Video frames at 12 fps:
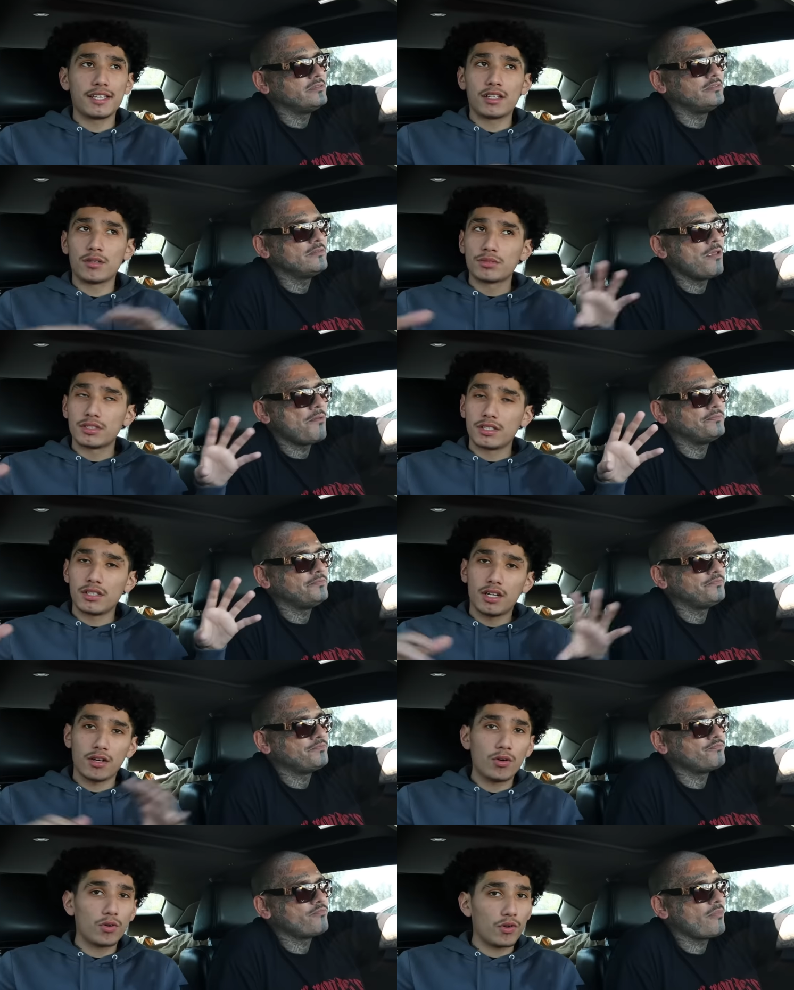Speaker 1: you know what I'm saying?
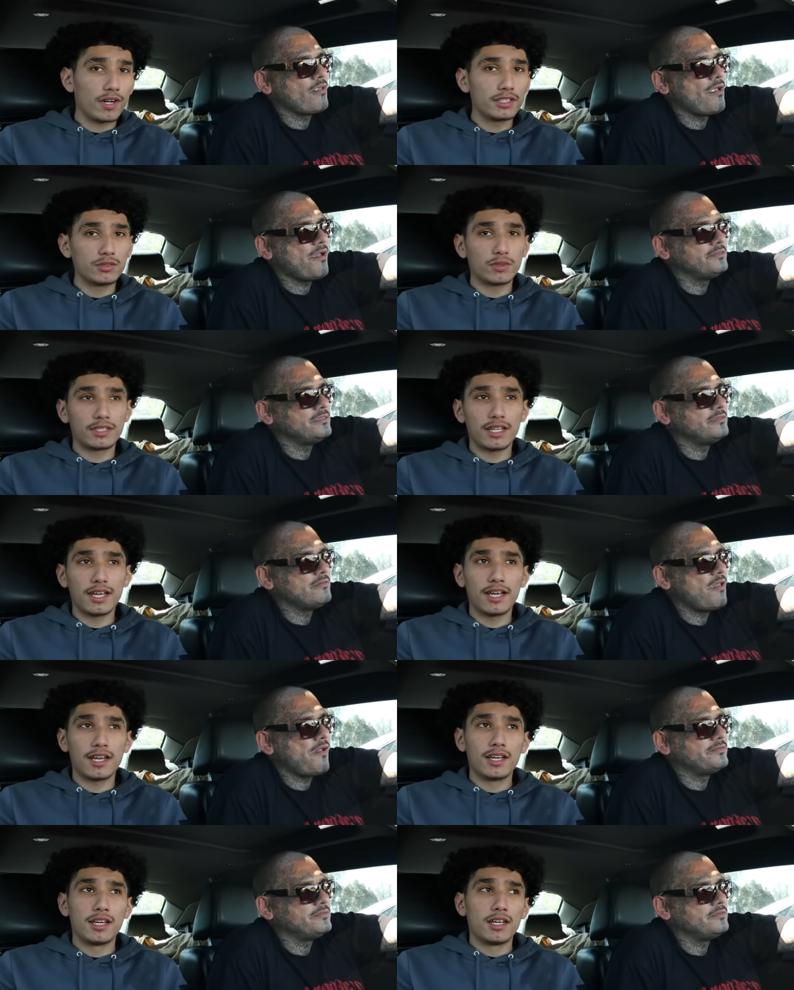Y'all go crazy with
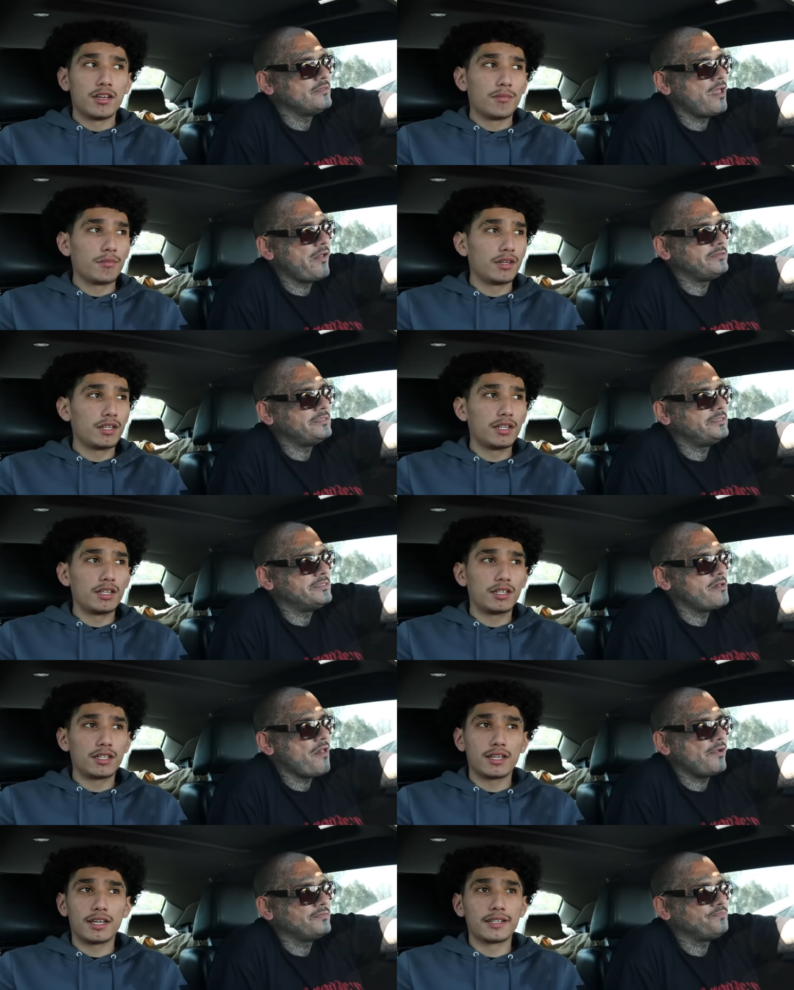that. But
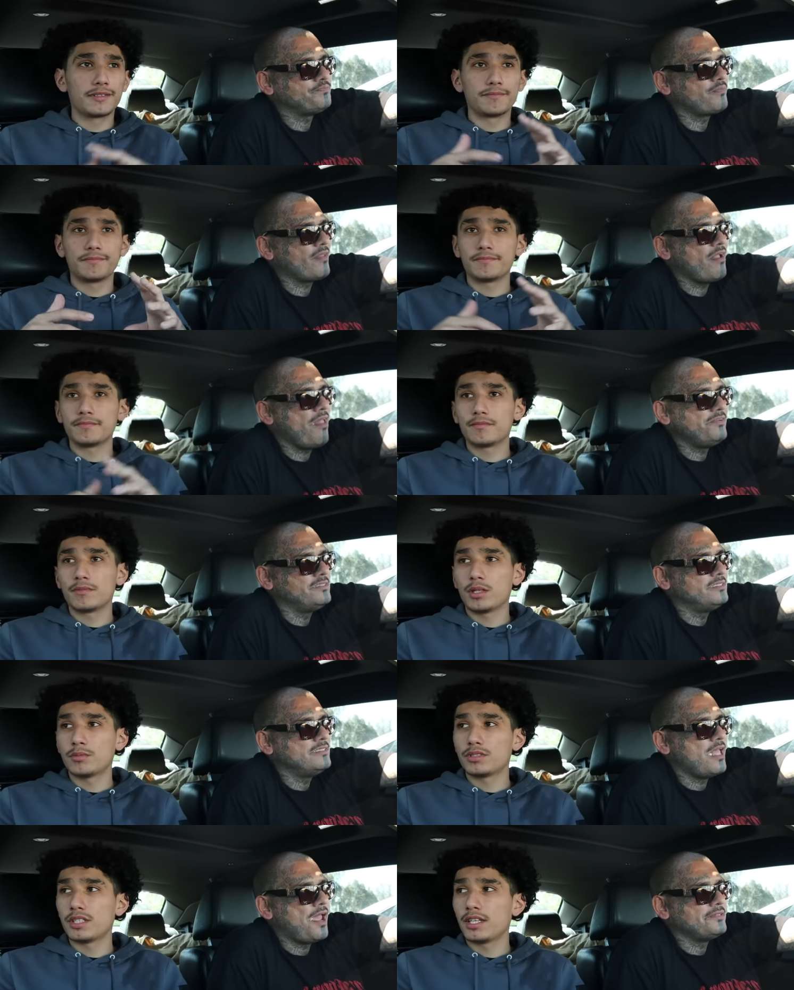look, like, you know what
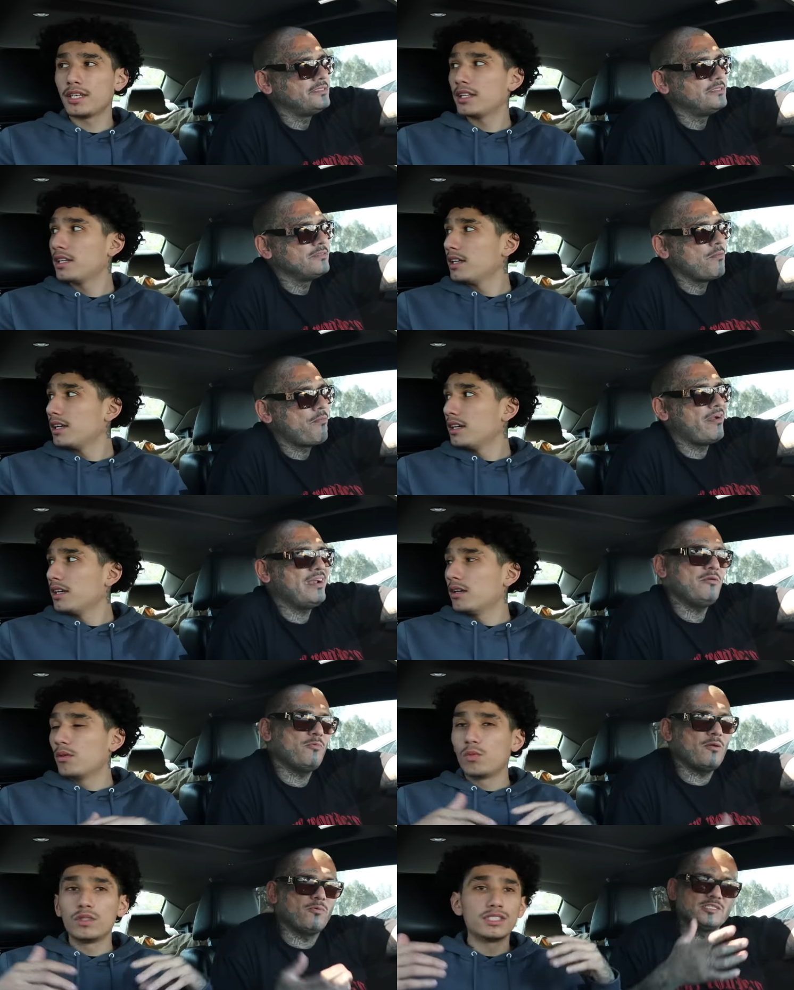I'm saying? But
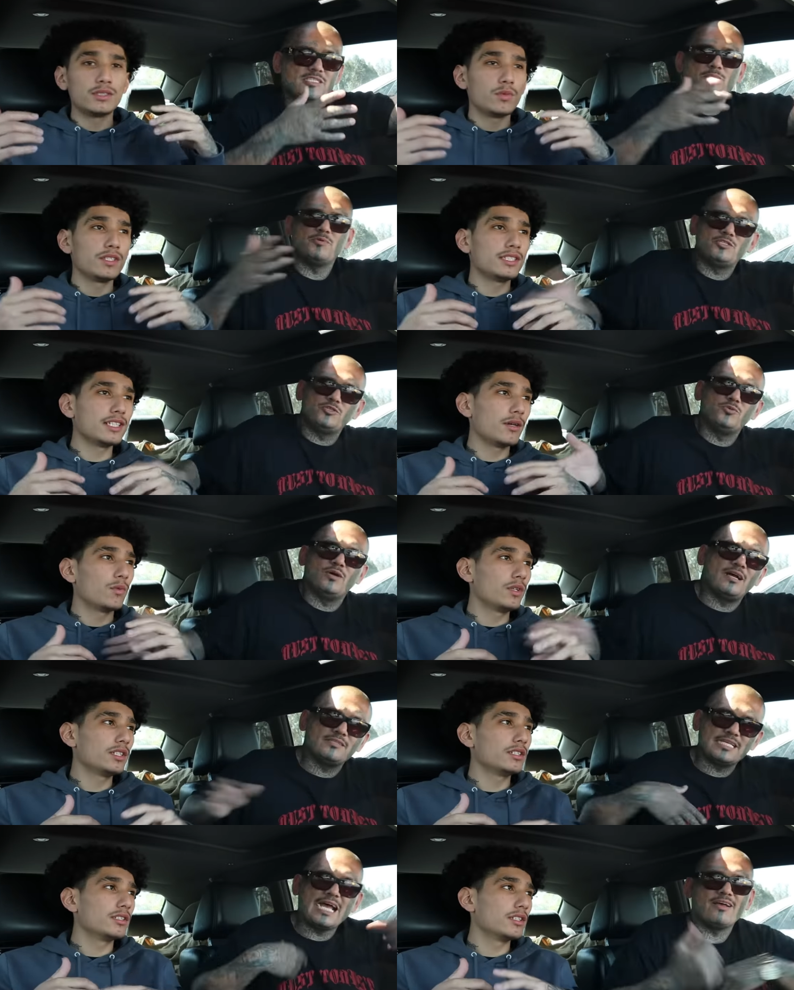anyway, what's we, up we with you?
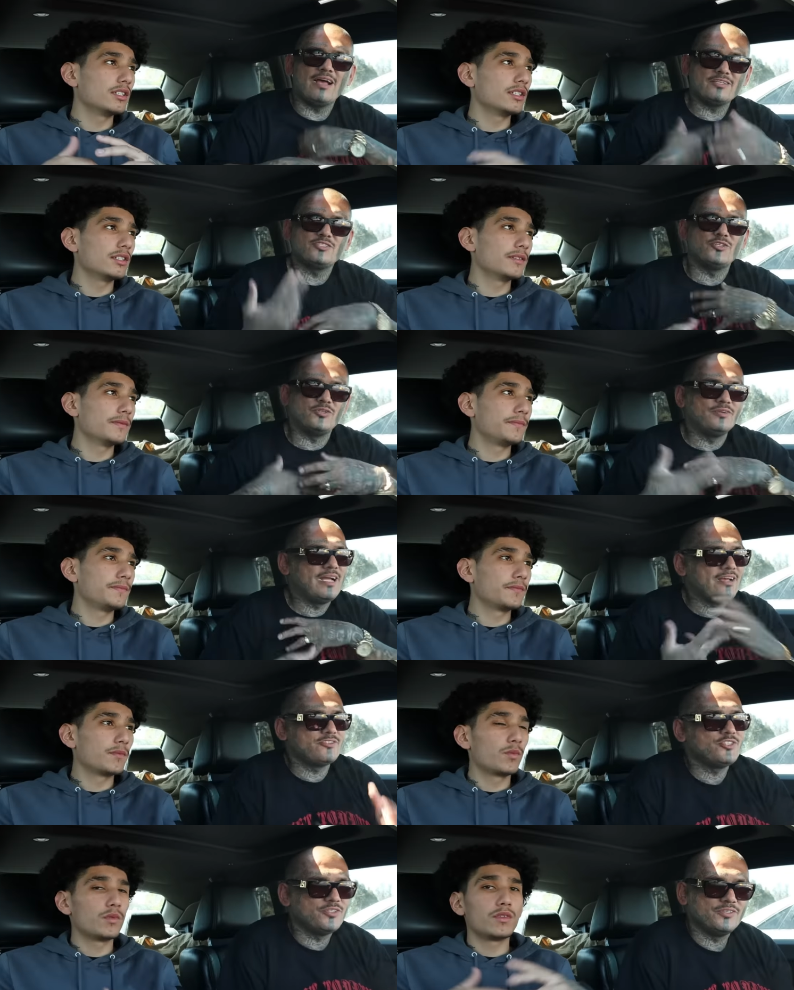How's,
Speaker 2: how, how's your,
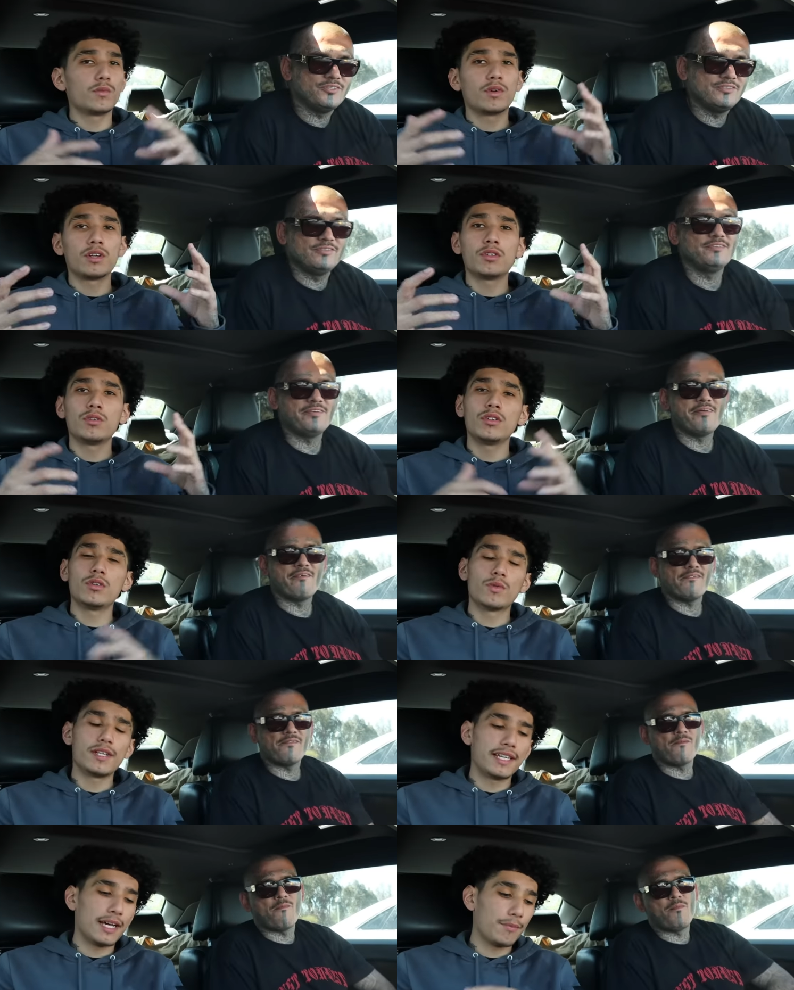how's your?
Speaker 1: We're gonna do a little
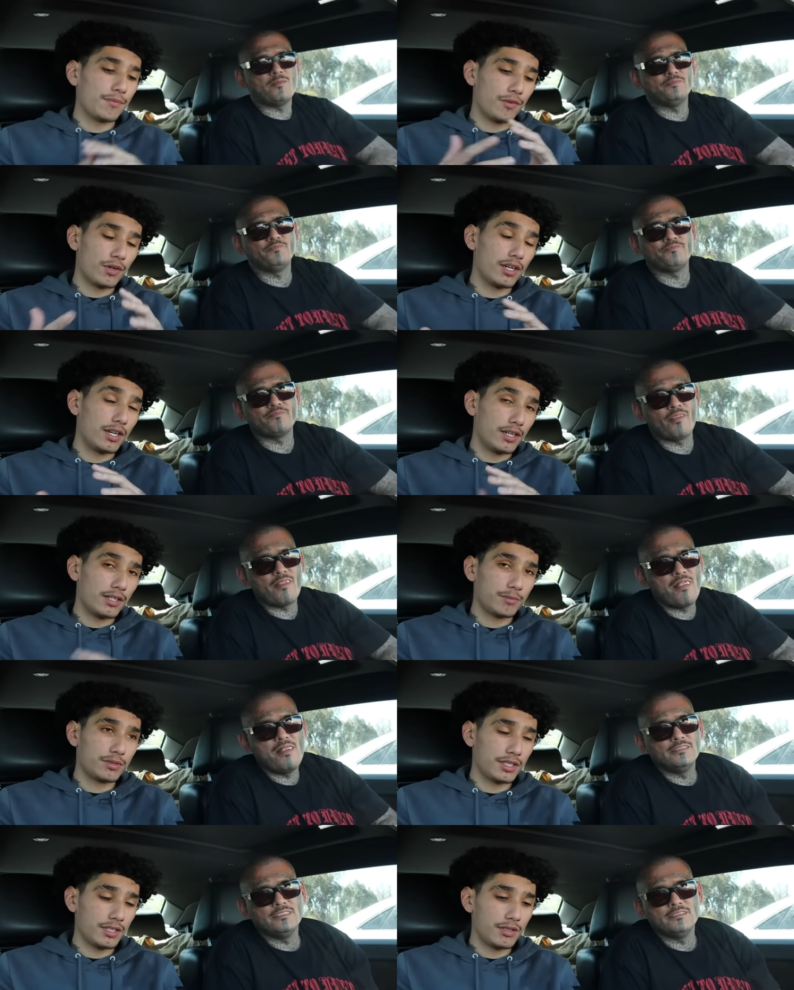recap for y'all, you know what
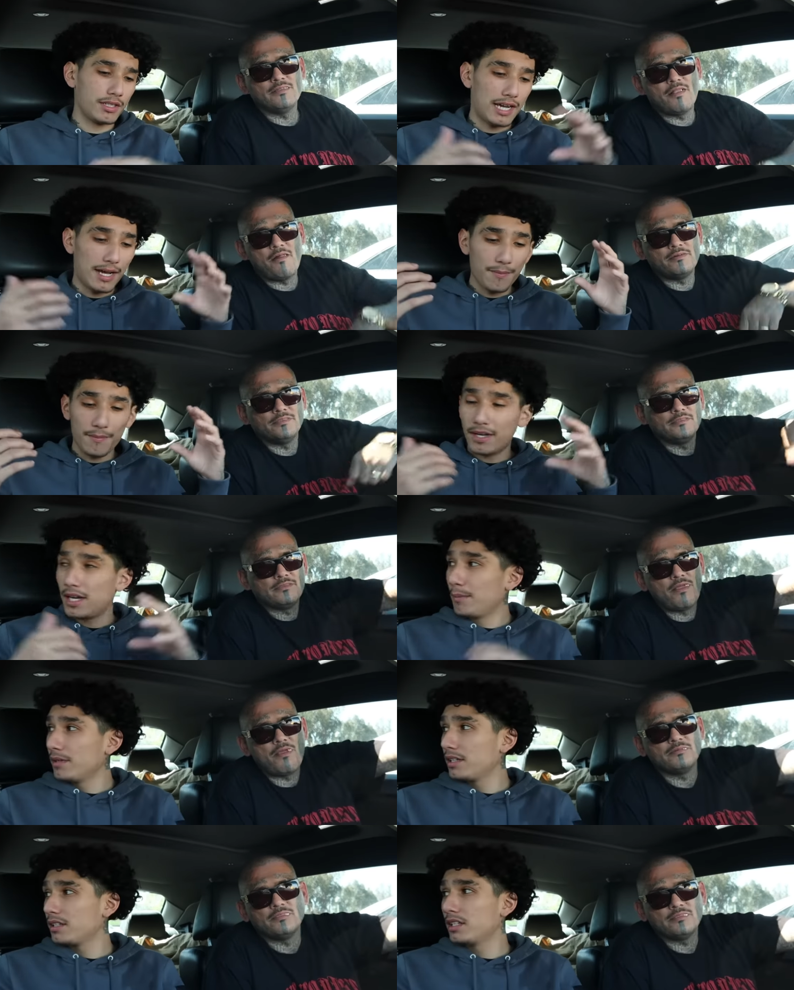I'm saying? I,
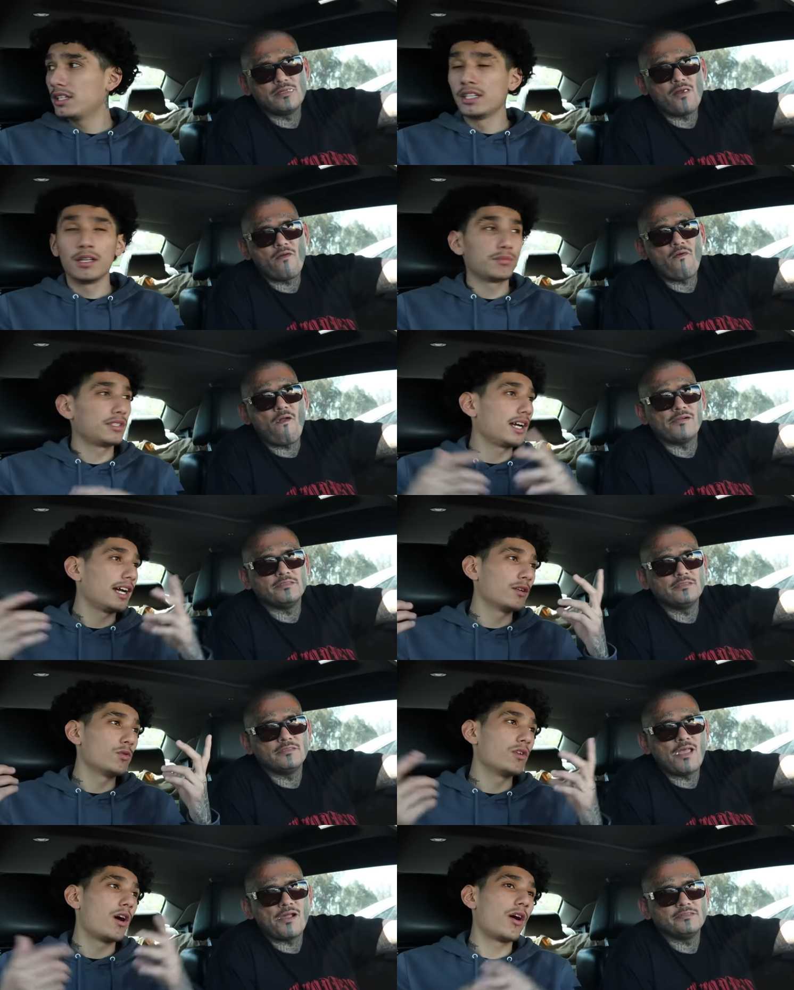I've been good, you know what I'm saying? I got a
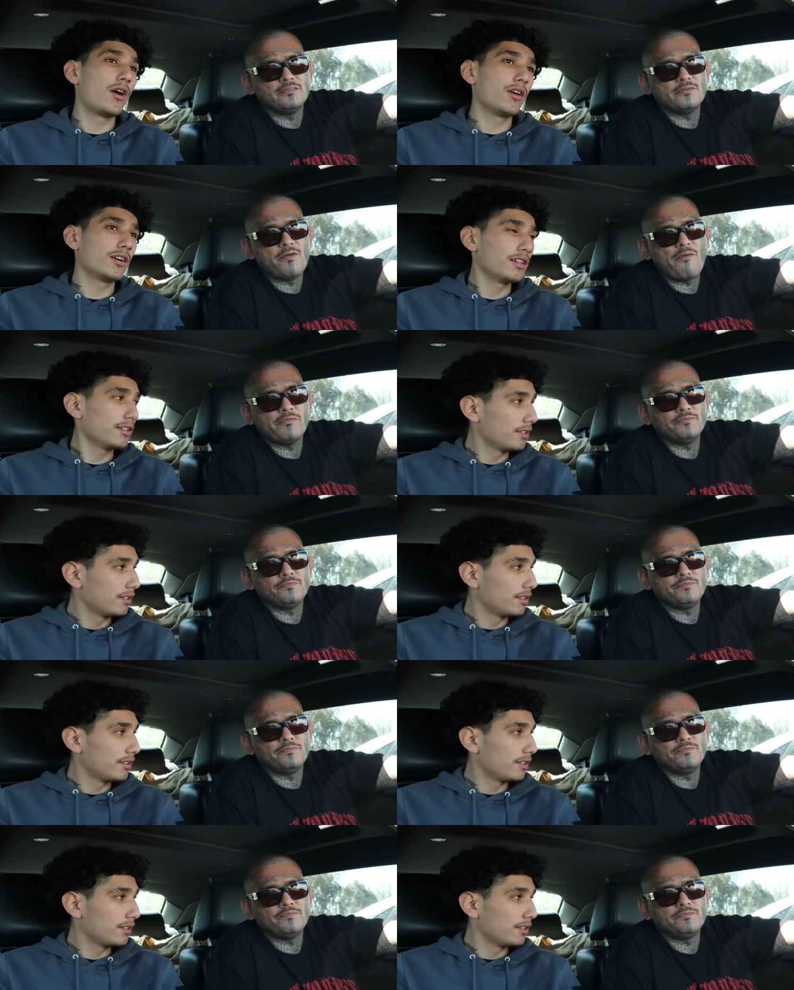new dog.